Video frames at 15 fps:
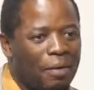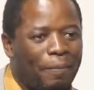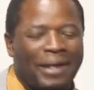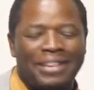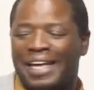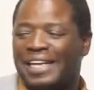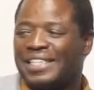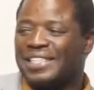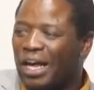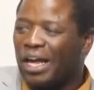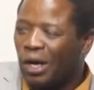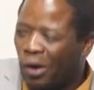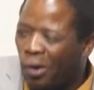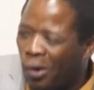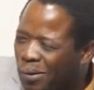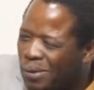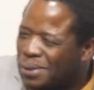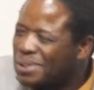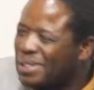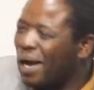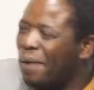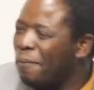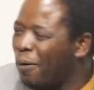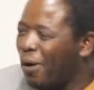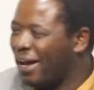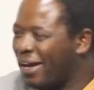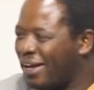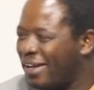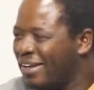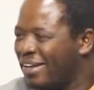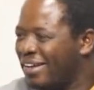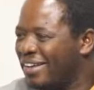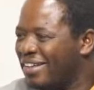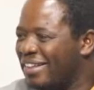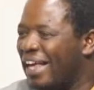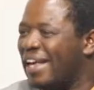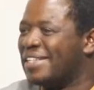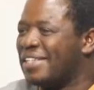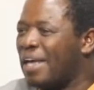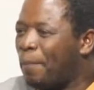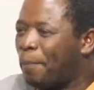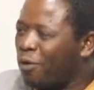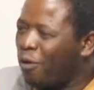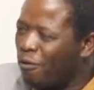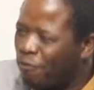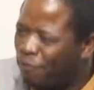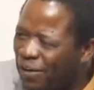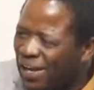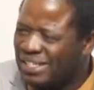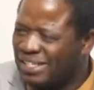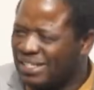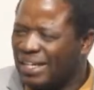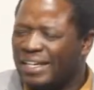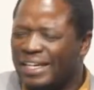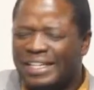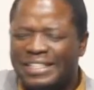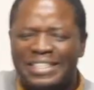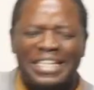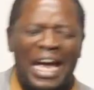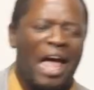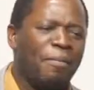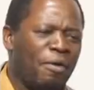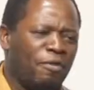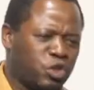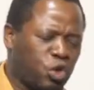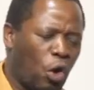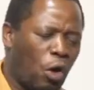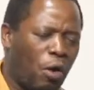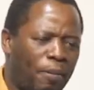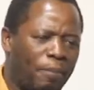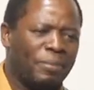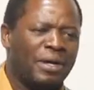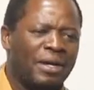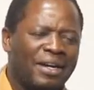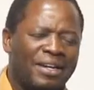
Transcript: But there is a rock somewhere there is a provision in time of storm.